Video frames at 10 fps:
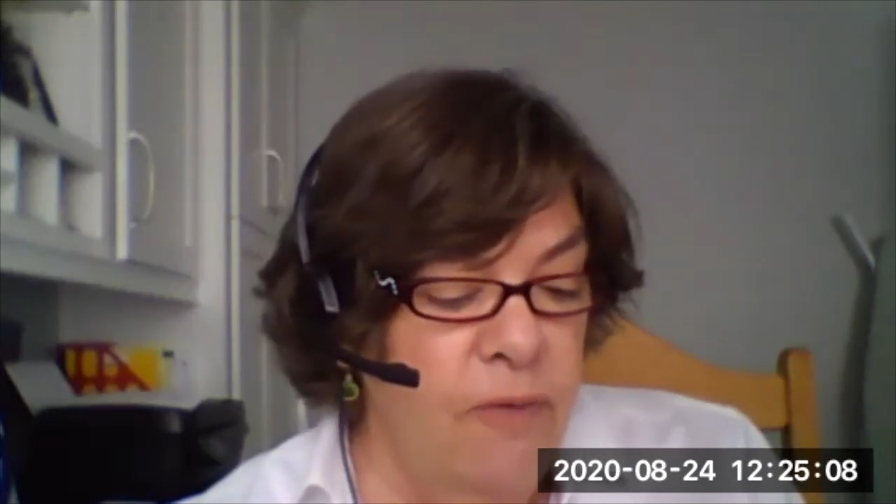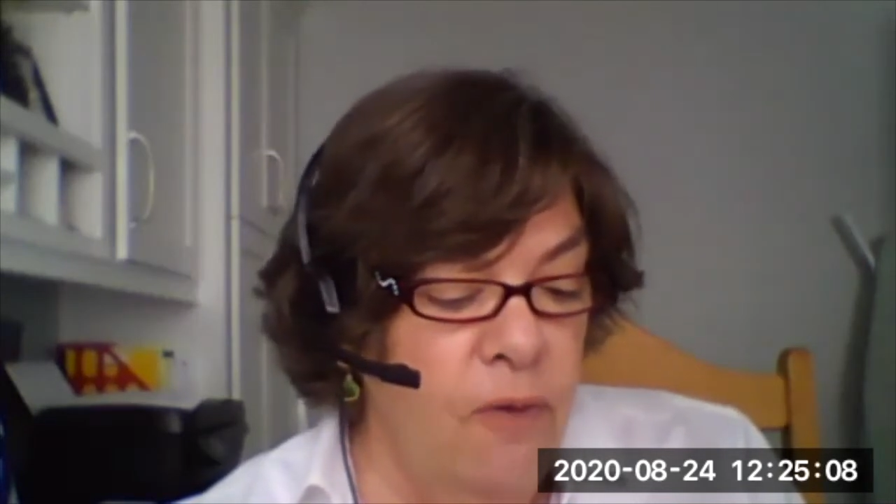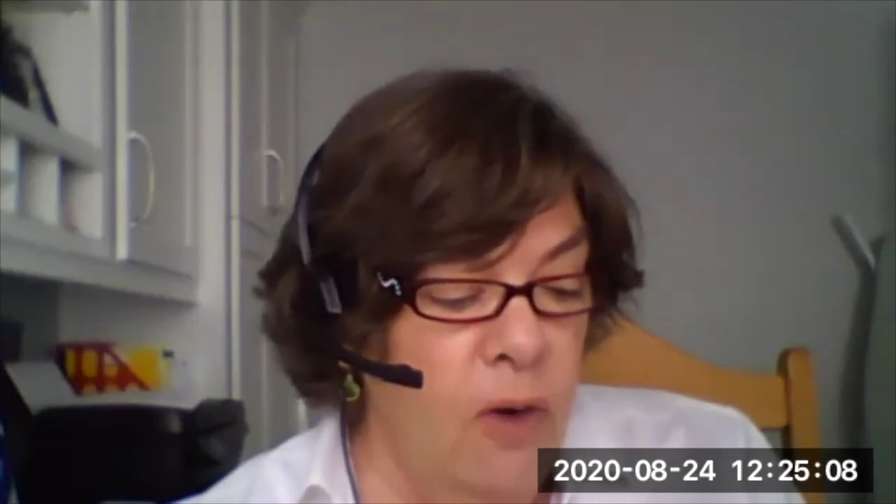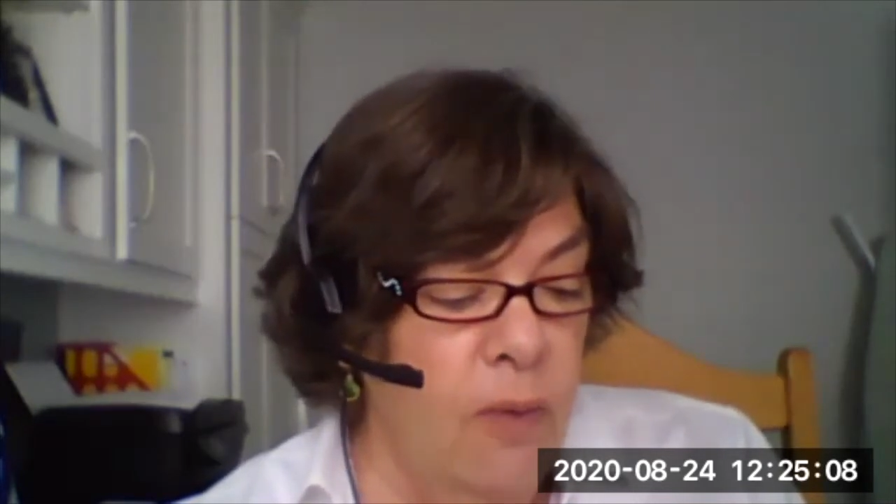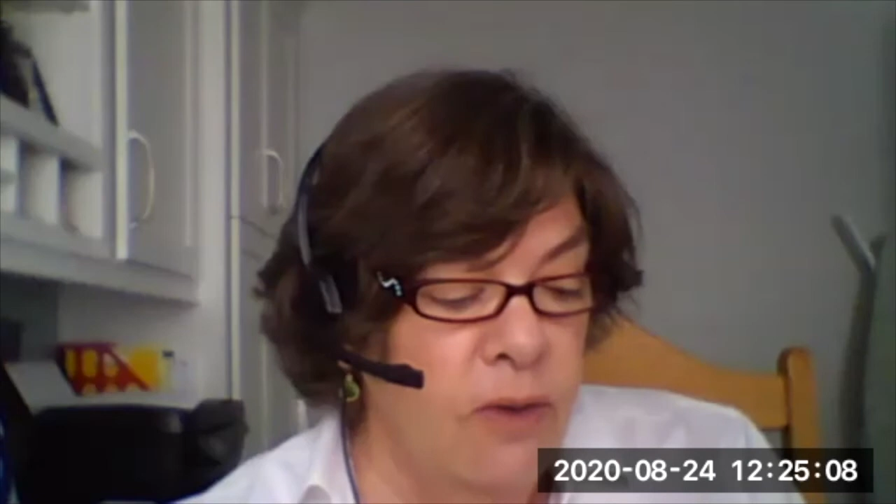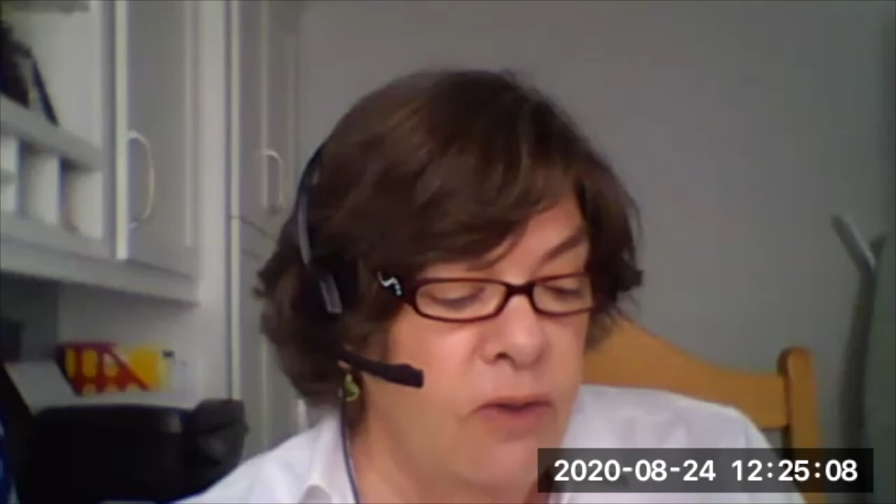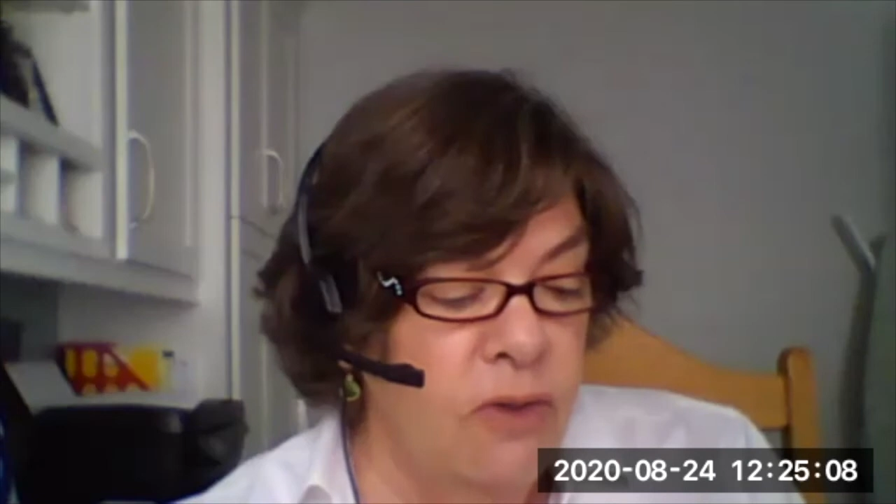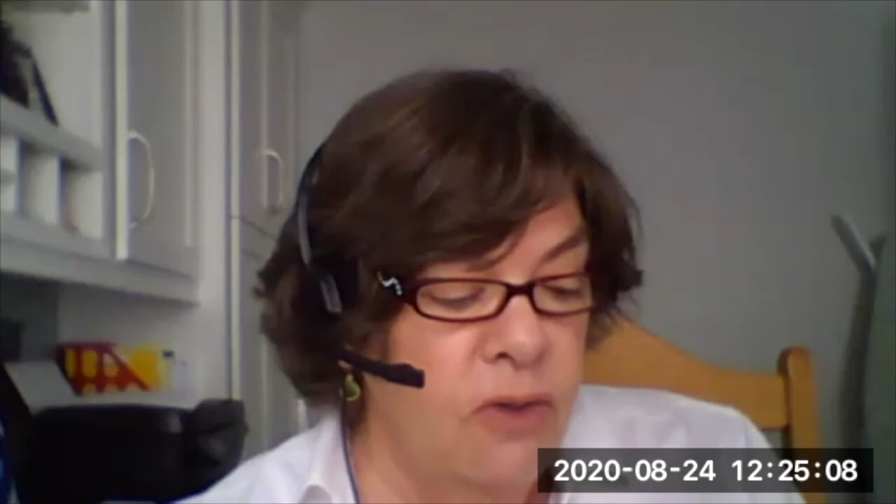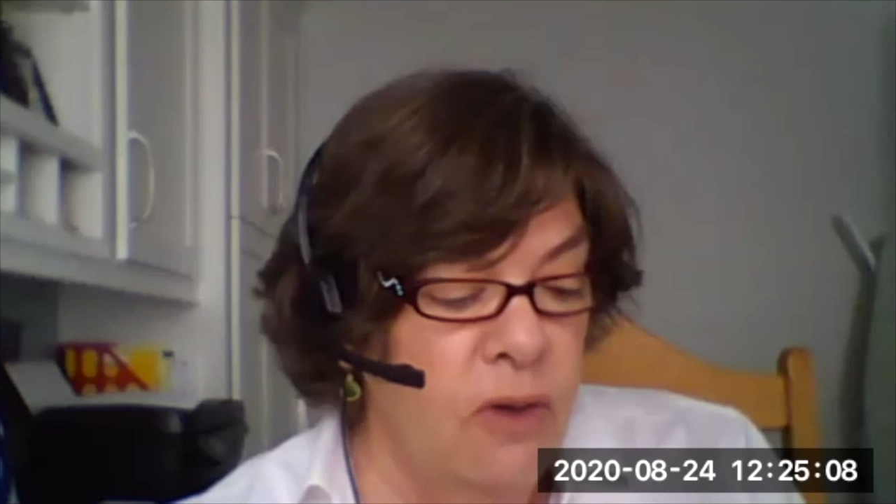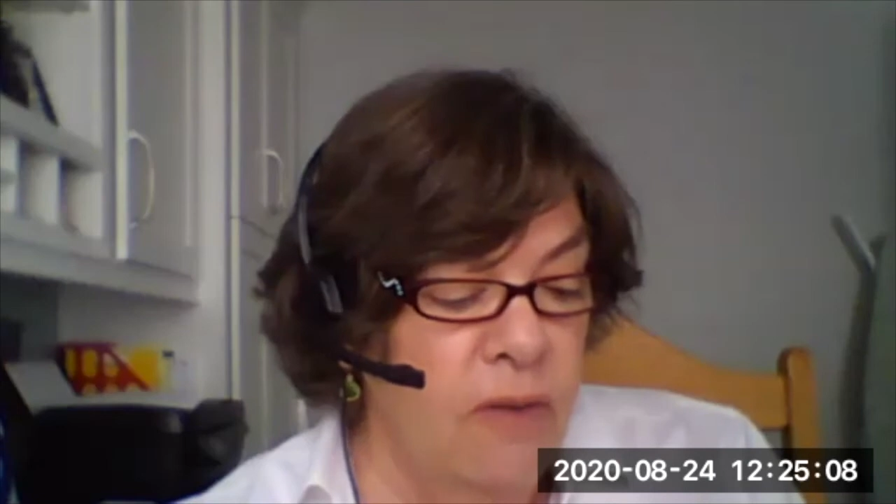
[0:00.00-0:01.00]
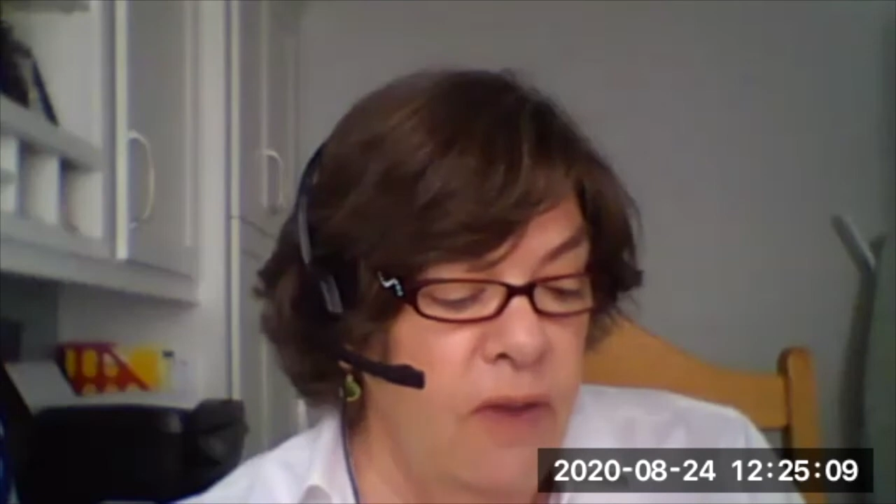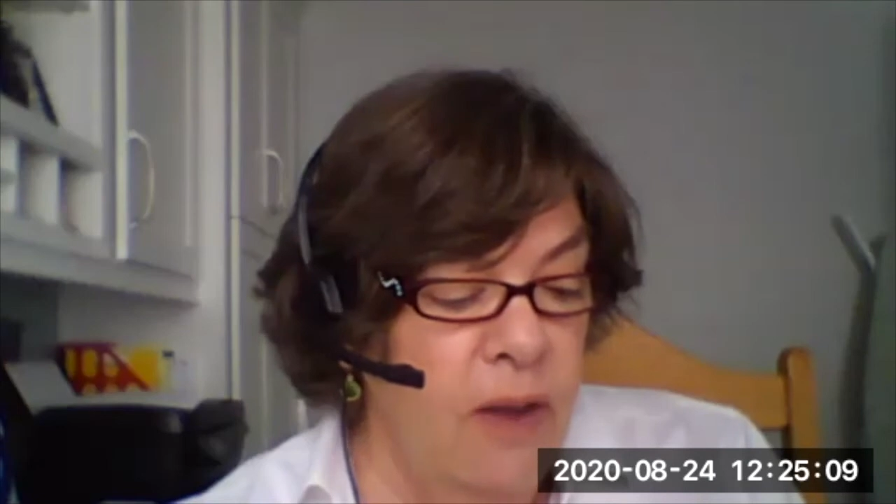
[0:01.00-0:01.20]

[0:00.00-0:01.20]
forward to serve the